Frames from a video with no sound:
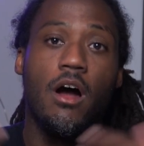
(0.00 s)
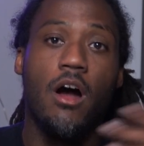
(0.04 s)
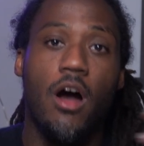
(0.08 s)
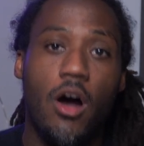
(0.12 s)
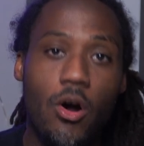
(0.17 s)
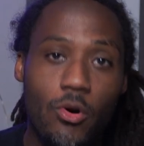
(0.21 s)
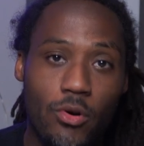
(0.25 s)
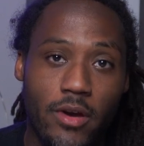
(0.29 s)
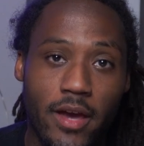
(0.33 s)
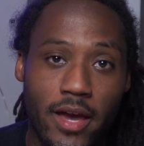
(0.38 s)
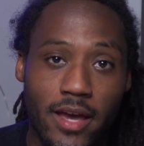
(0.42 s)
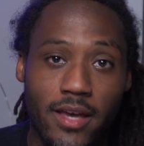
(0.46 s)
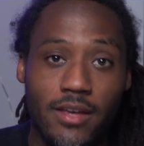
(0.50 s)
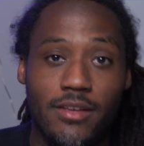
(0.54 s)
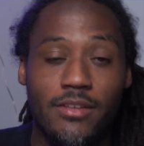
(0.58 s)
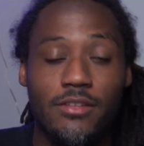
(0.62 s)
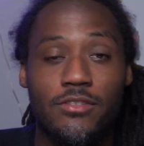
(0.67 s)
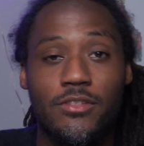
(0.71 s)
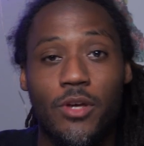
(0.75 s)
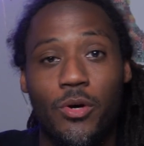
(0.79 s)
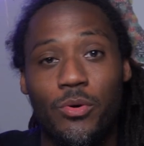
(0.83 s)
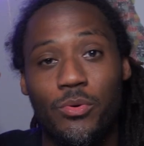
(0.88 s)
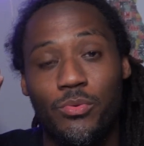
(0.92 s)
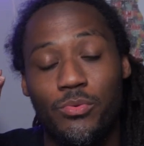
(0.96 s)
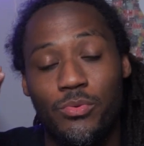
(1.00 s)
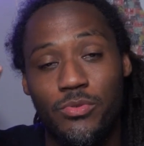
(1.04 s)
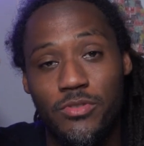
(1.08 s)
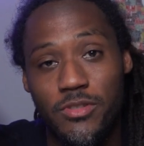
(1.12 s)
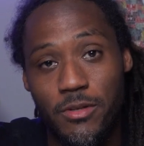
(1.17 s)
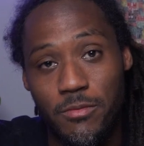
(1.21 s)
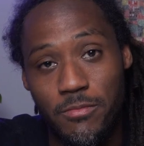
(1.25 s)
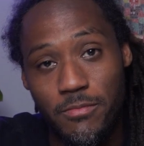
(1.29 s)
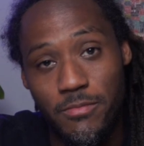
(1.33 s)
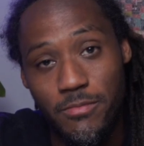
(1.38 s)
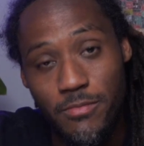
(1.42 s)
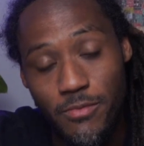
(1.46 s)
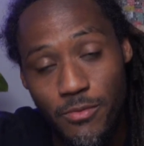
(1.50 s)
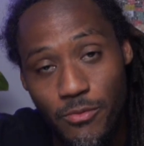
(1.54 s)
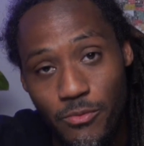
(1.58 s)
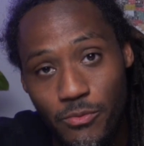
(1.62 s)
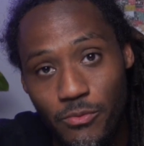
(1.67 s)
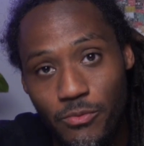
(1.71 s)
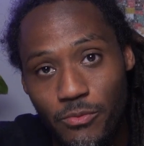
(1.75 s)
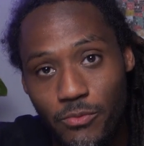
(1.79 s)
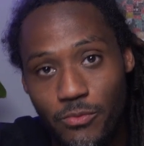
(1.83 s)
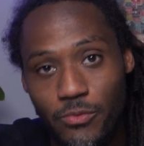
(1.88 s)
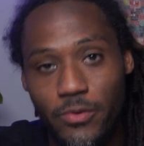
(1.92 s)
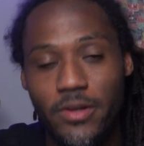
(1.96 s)
Okay, so some
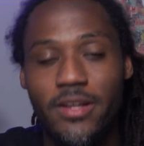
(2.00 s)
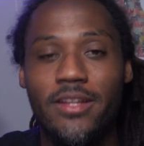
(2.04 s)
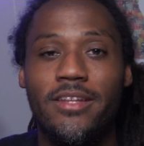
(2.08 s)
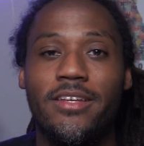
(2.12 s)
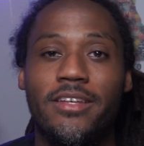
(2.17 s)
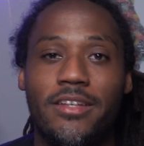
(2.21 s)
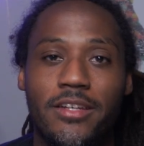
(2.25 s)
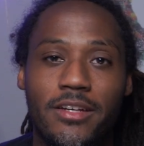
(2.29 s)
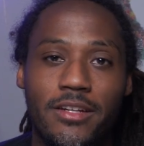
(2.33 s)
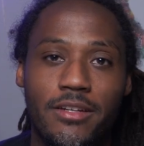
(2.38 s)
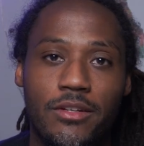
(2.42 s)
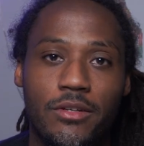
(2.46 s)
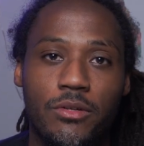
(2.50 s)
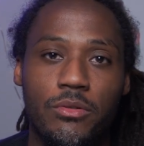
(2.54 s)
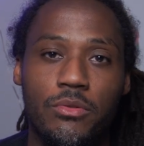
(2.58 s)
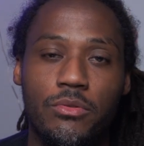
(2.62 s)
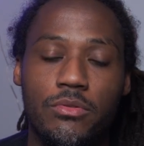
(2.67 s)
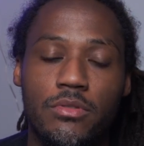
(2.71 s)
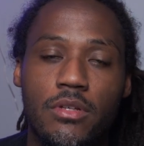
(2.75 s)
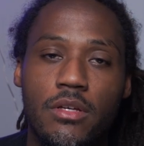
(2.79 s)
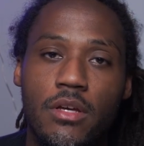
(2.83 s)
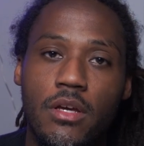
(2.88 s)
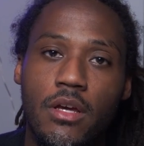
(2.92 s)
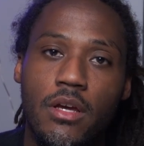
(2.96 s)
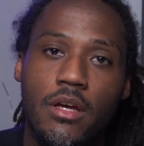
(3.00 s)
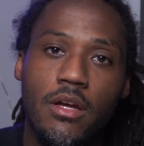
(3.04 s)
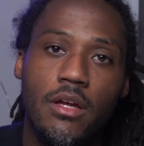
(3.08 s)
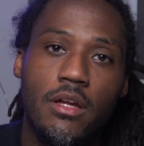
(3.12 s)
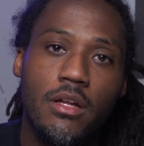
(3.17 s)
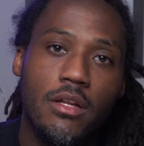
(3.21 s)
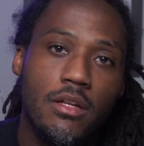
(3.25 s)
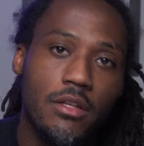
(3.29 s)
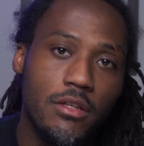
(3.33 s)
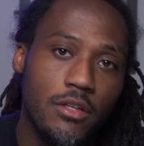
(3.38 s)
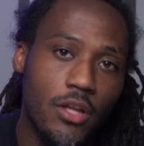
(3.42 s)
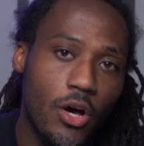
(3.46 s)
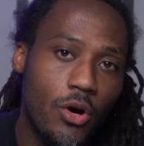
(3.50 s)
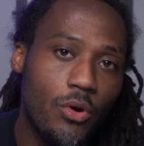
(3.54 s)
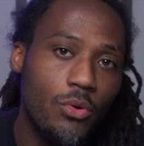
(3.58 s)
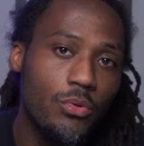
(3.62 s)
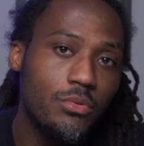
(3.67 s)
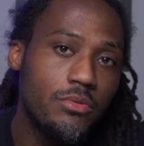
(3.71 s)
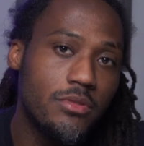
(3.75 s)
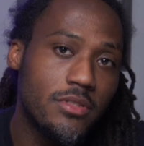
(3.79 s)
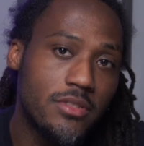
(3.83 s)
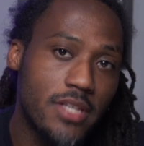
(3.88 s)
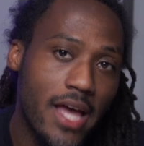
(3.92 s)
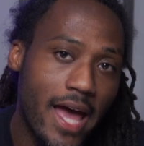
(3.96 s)
really good news.
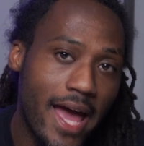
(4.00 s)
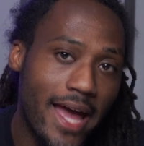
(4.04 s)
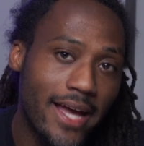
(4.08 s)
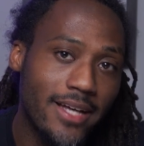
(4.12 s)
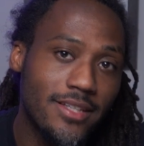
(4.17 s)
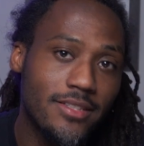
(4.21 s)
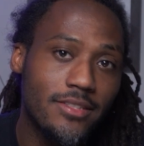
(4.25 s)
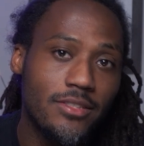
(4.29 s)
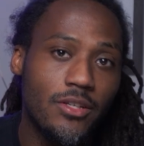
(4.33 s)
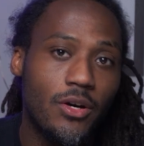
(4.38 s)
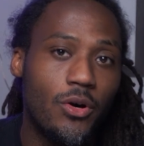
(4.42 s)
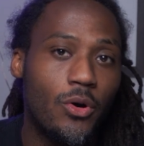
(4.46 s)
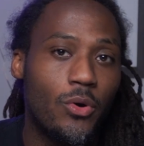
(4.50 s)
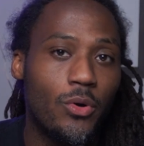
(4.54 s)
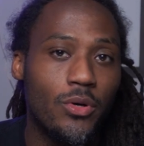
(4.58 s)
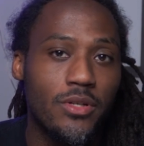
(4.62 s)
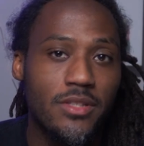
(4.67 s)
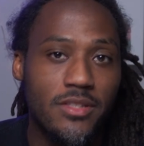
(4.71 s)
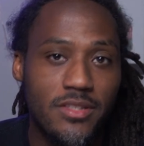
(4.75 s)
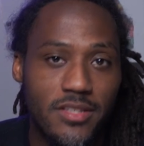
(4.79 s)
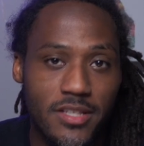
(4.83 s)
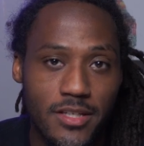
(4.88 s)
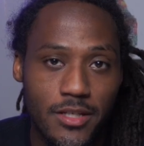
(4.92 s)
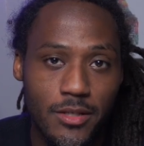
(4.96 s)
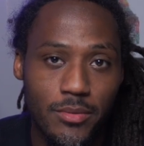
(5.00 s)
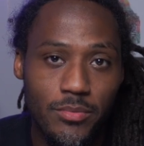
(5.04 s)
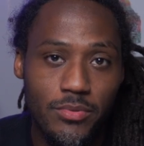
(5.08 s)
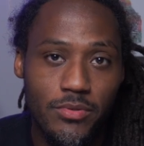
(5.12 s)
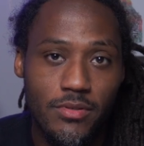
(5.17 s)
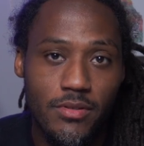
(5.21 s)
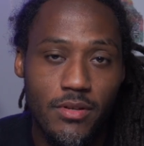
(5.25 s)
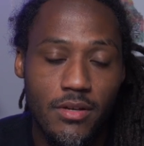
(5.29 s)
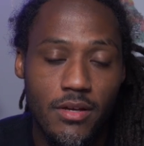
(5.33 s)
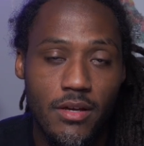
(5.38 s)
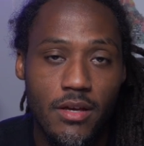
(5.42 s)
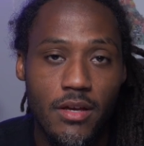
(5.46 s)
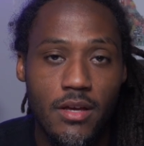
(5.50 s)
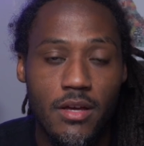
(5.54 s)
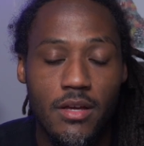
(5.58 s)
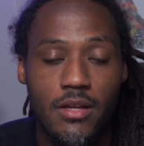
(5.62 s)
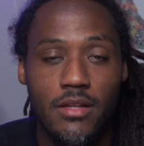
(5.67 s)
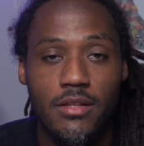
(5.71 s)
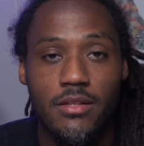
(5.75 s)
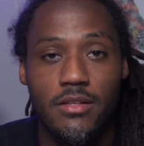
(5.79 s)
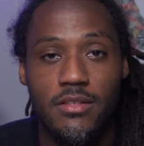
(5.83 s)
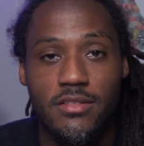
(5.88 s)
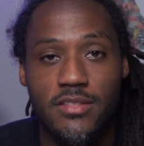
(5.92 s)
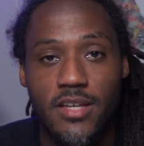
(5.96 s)
No tax on tips.
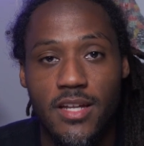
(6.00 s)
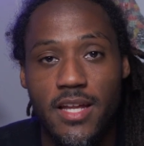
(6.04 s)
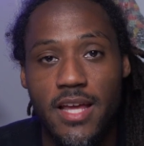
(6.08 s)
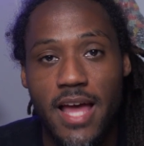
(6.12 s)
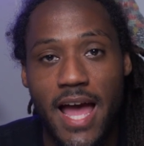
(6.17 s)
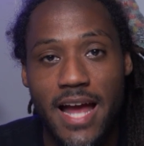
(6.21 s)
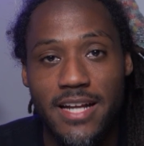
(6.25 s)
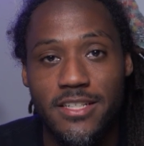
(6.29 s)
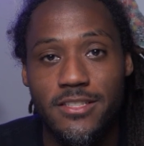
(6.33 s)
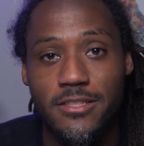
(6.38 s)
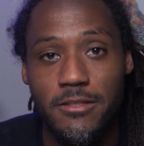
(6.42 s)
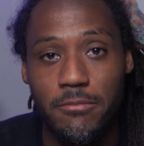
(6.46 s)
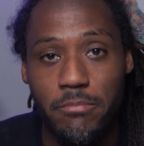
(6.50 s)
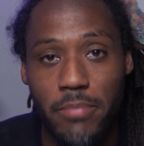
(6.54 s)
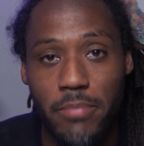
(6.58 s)
The Senate actually